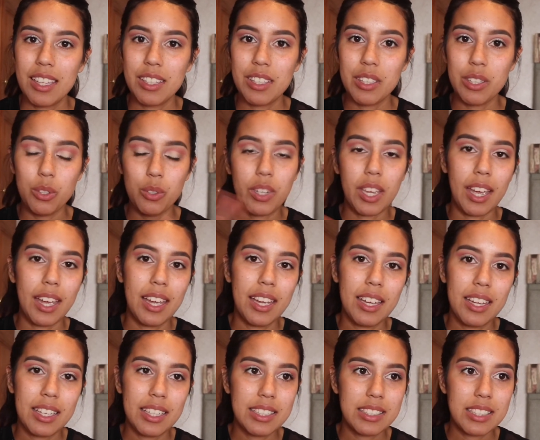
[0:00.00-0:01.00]
you
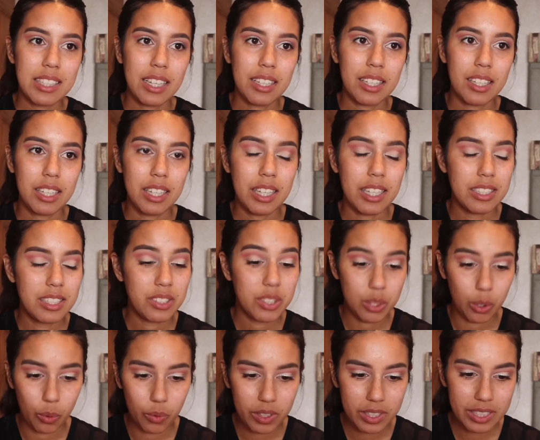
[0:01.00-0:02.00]
can't, it's like, it's
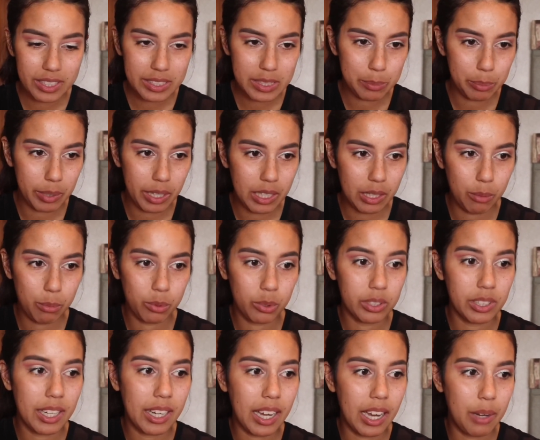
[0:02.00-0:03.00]
so
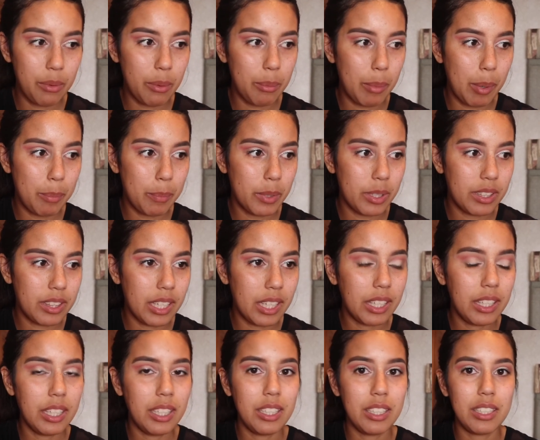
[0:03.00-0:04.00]
unexplainable. Like I remember
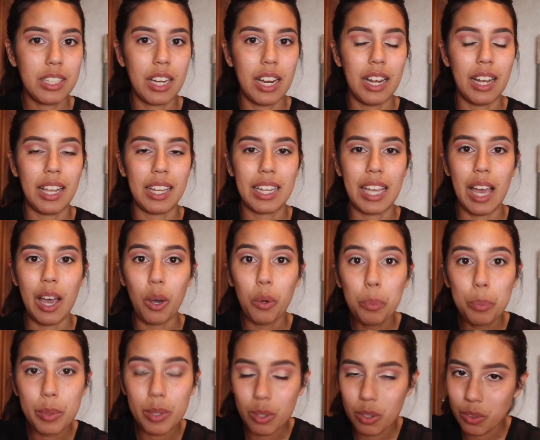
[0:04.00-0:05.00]
thinking, like, how
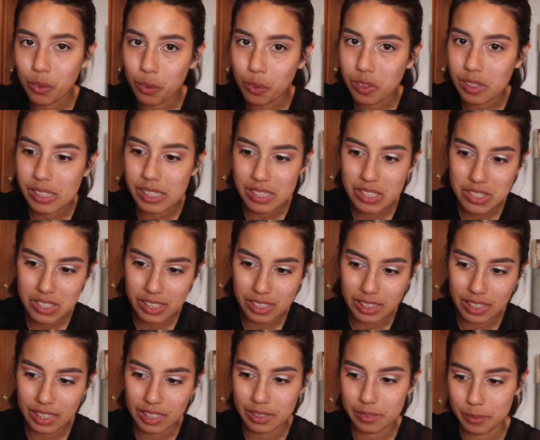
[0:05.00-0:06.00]
beautiful is she?
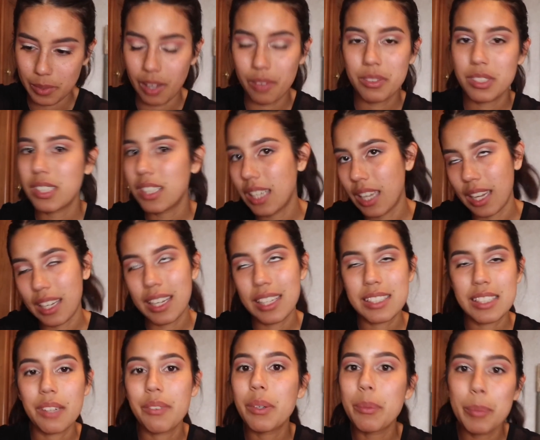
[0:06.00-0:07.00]
Like obviously I
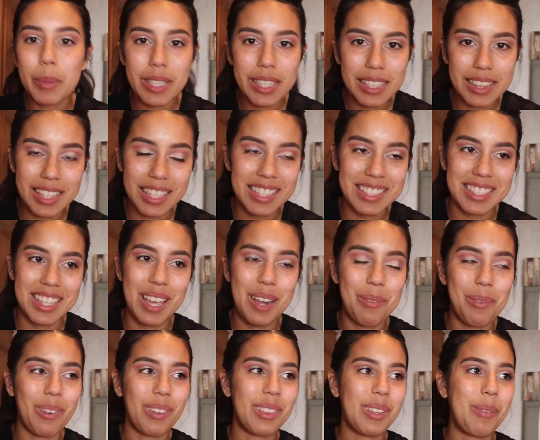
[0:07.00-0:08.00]
guess everybody thinks that
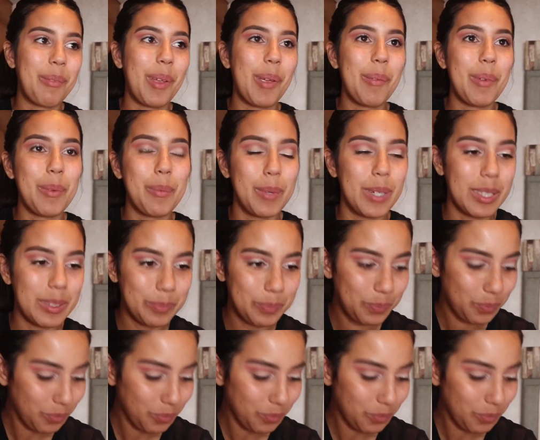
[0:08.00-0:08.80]
about their baby, but